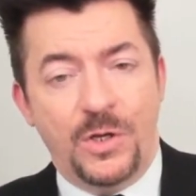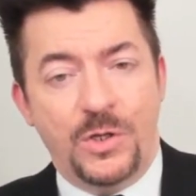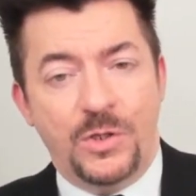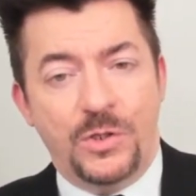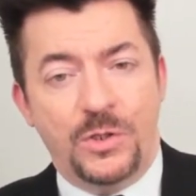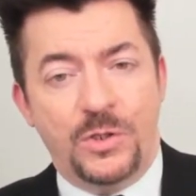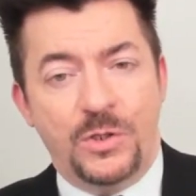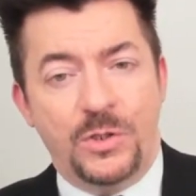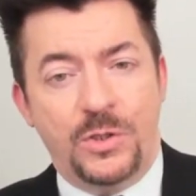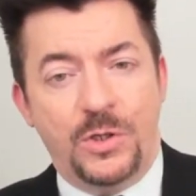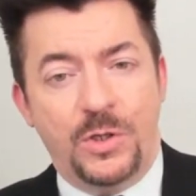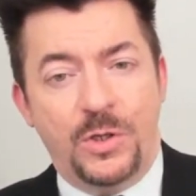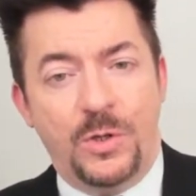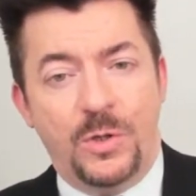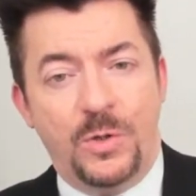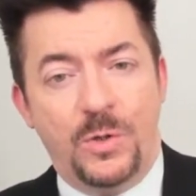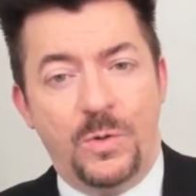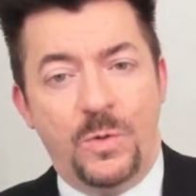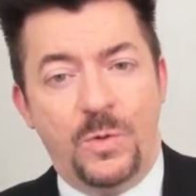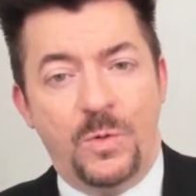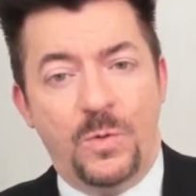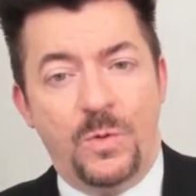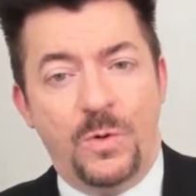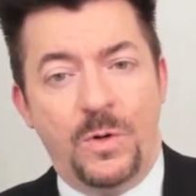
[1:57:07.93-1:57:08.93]

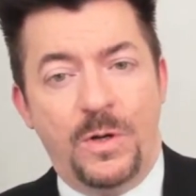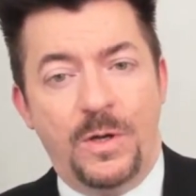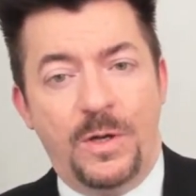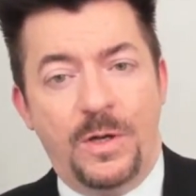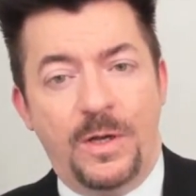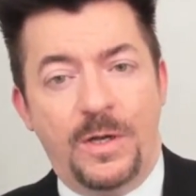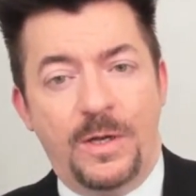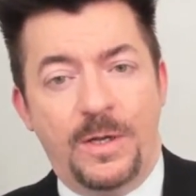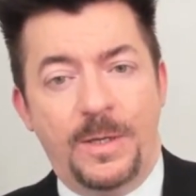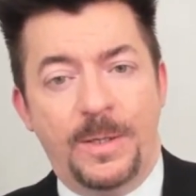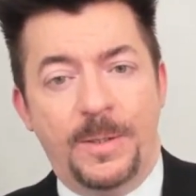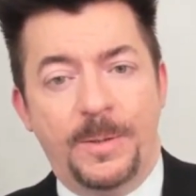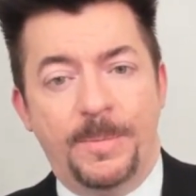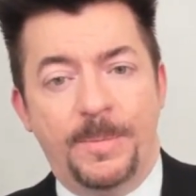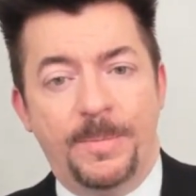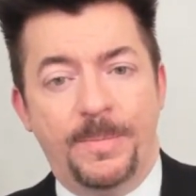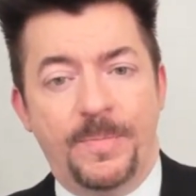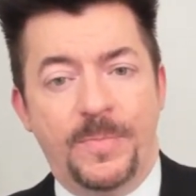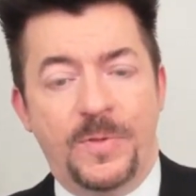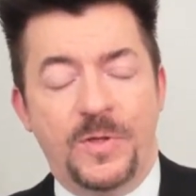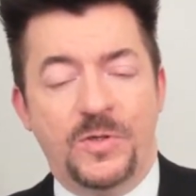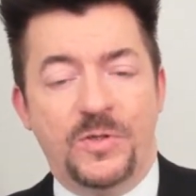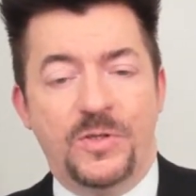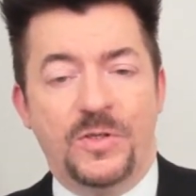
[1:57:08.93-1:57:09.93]
So
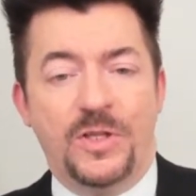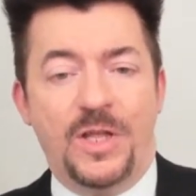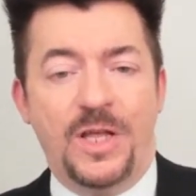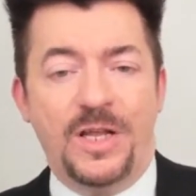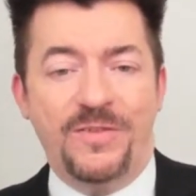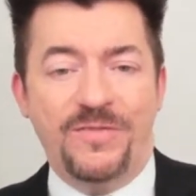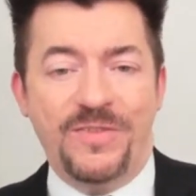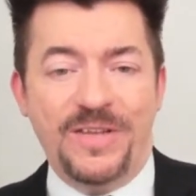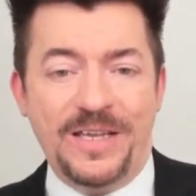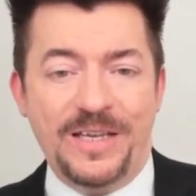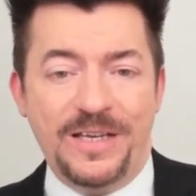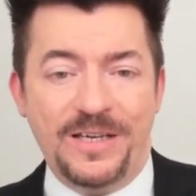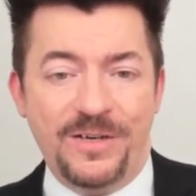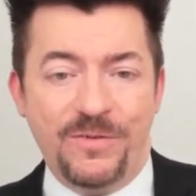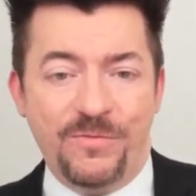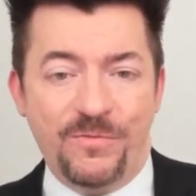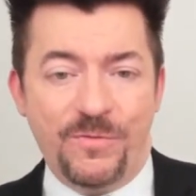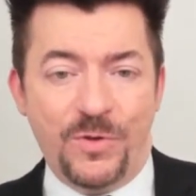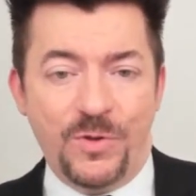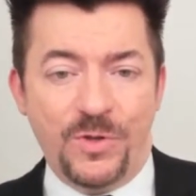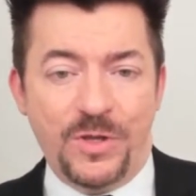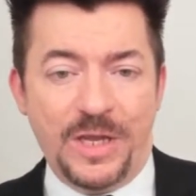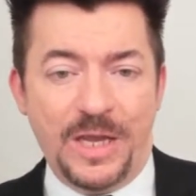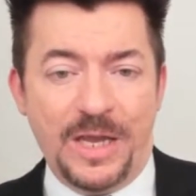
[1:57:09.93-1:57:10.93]
there's a lot of
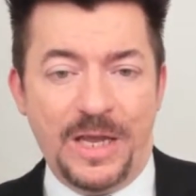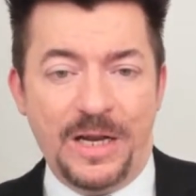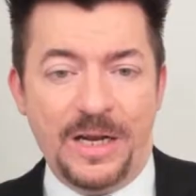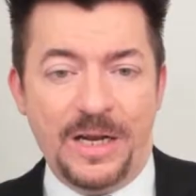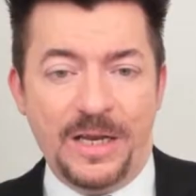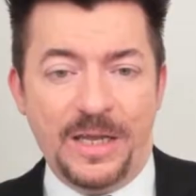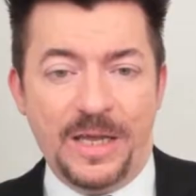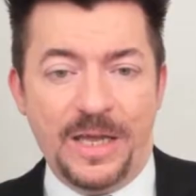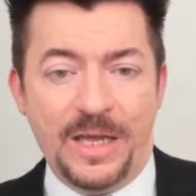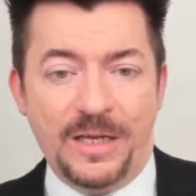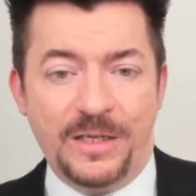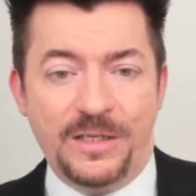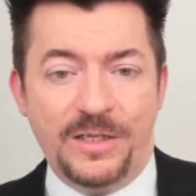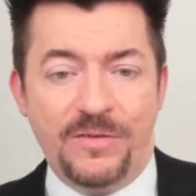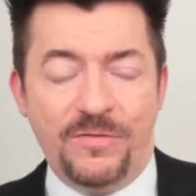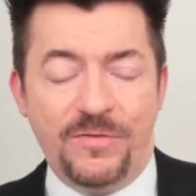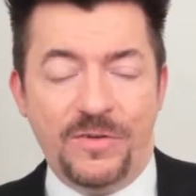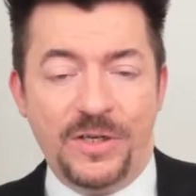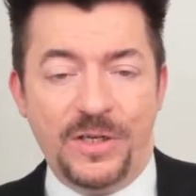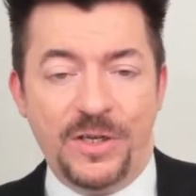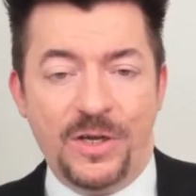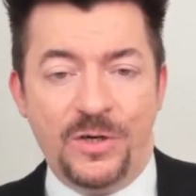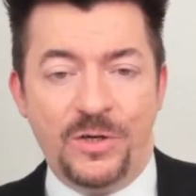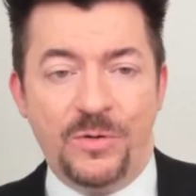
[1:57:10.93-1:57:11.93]
hidden volcanic
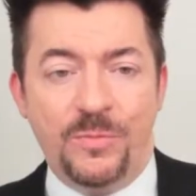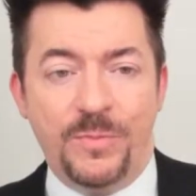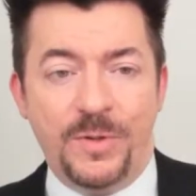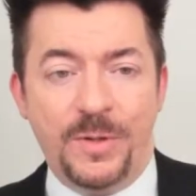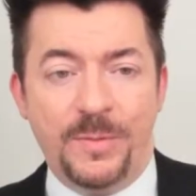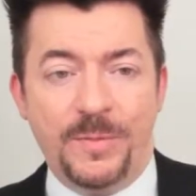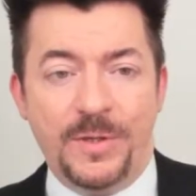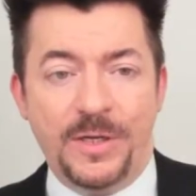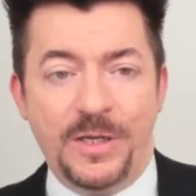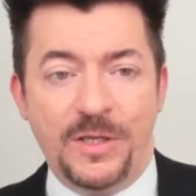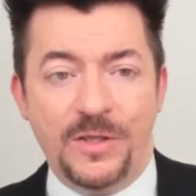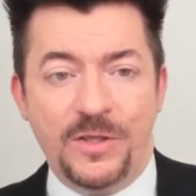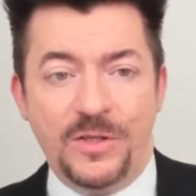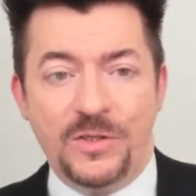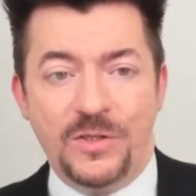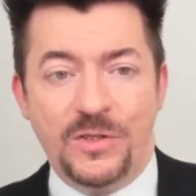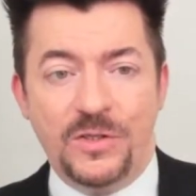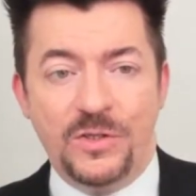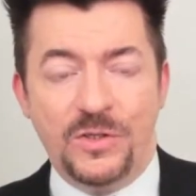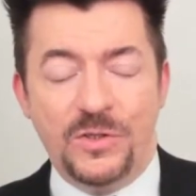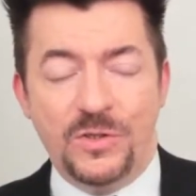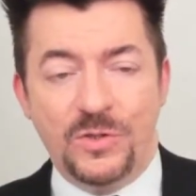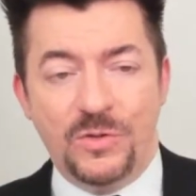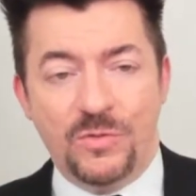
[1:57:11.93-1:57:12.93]
activity under Bimini.
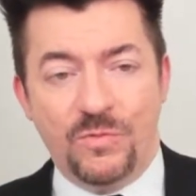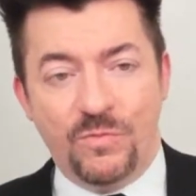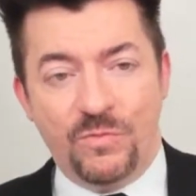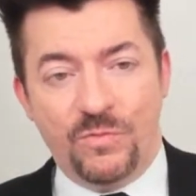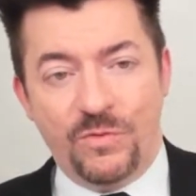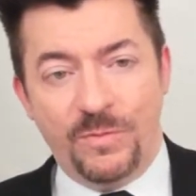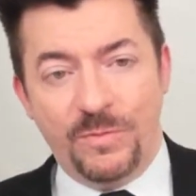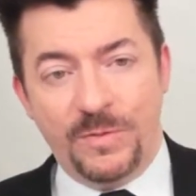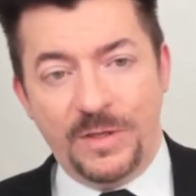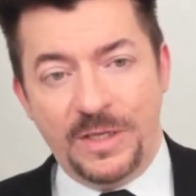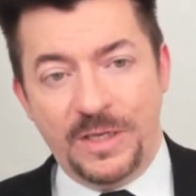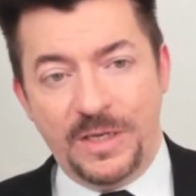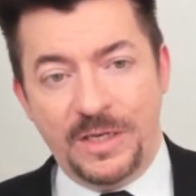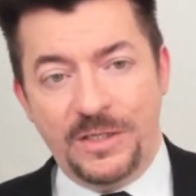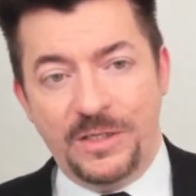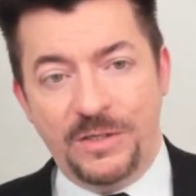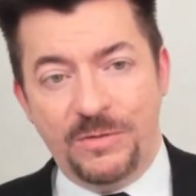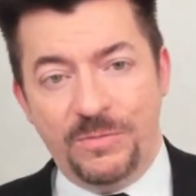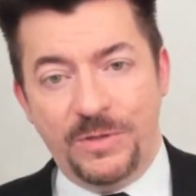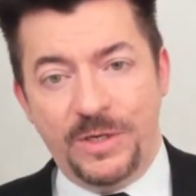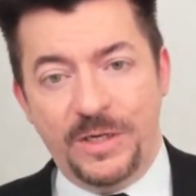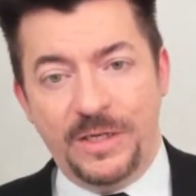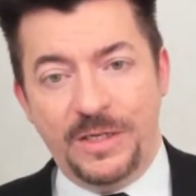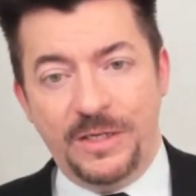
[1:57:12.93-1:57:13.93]
This is from the
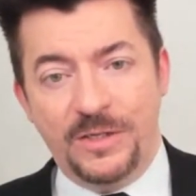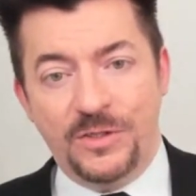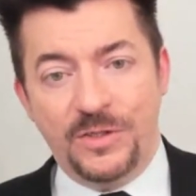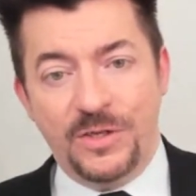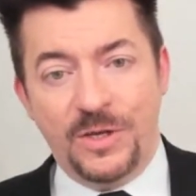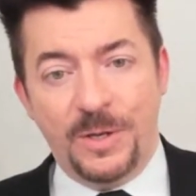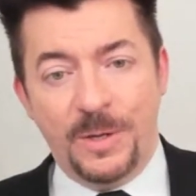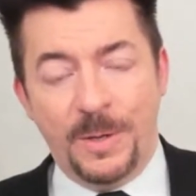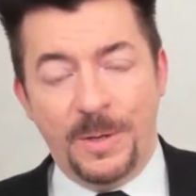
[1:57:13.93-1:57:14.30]
Casey readings.